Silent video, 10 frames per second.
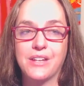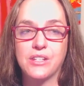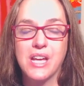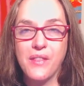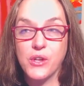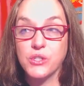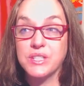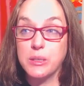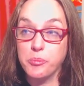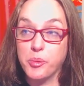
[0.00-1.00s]
and their
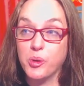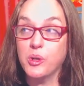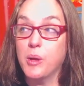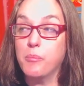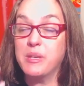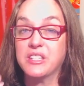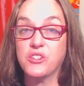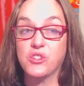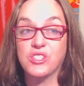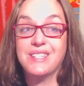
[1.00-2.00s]
simple
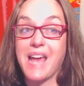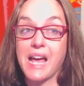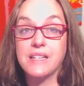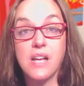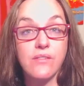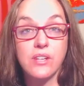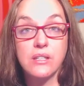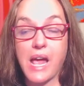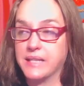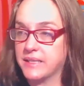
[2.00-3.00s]
misunderstanding of
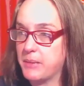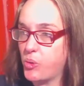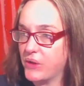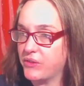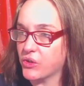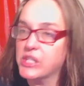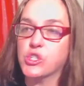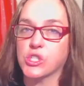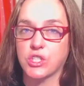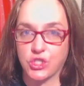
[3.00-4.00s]
it as they point their
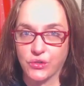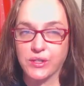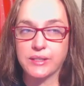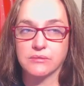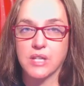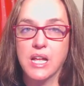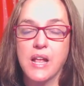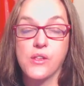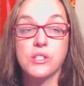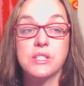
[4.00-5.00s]
interest to it,
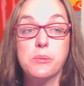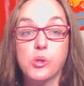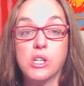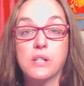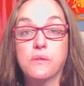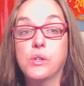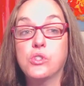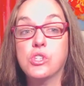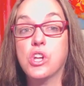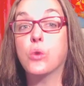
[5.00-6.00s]
their simple
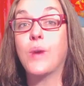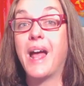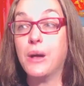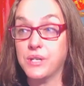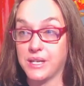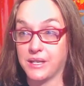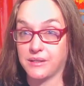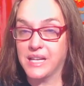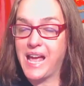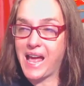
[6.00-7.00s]
confusion around
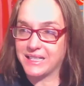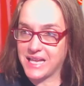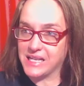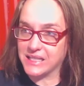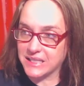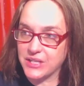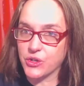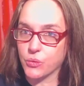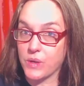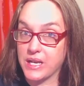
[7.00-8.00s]
it as they
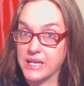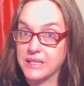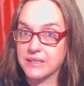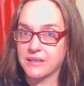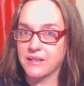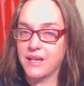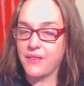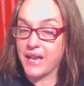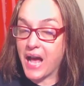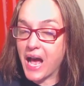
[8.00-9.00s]
consider what it is
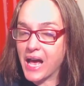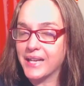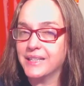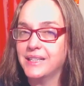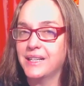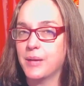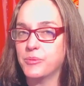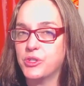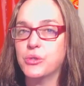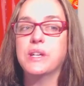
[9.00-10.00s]
that I
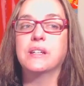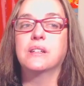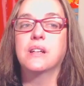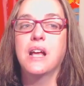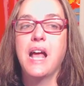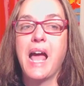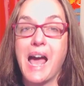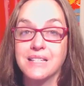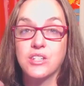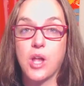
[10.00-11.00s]
am doing
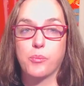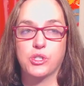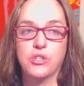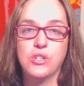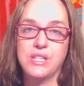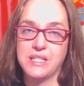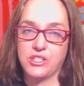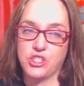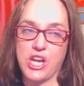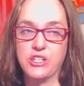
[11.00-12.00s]
has an opportunity to
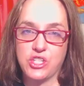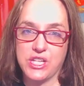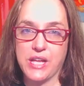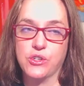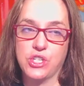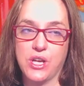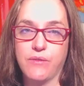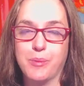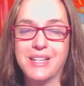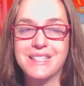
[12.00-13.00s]
change the energy
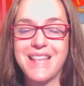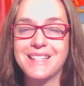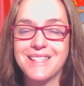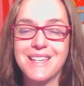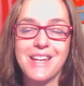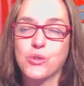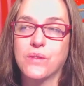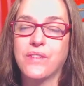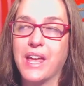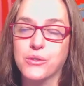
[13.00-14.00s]
of it because that's the nature
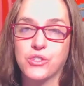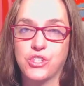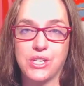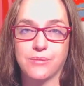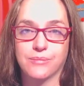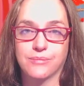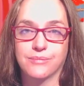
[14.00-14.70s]
of the energy.